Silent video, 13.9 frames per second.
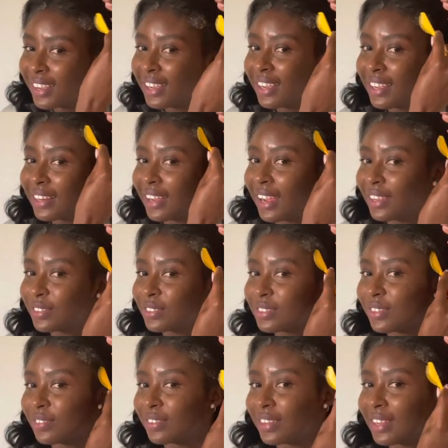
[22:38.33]
and I just
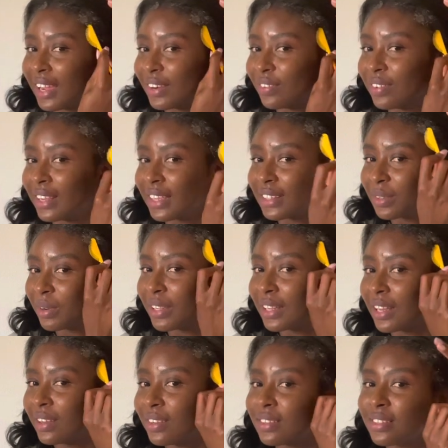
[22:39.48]
don't I don't like the way
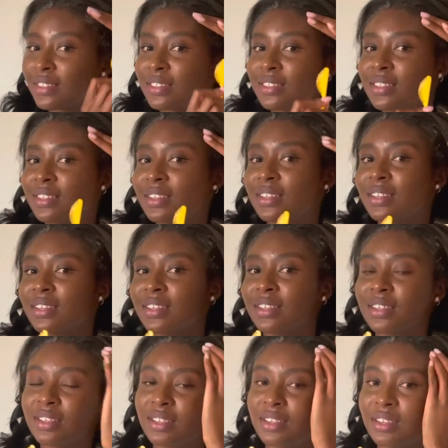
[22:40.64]
that looks
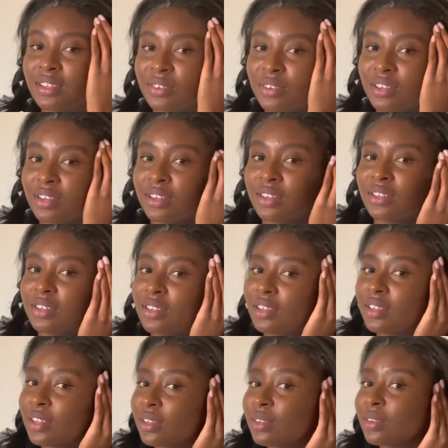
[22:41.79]
oh god
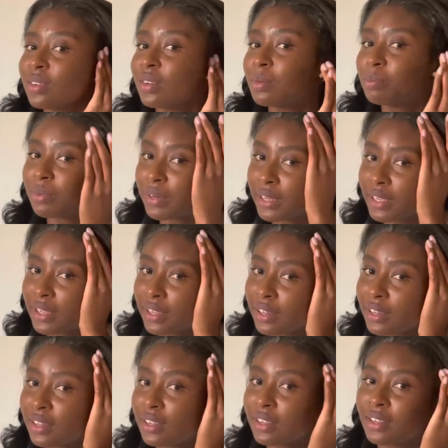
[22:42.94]
what a clump right here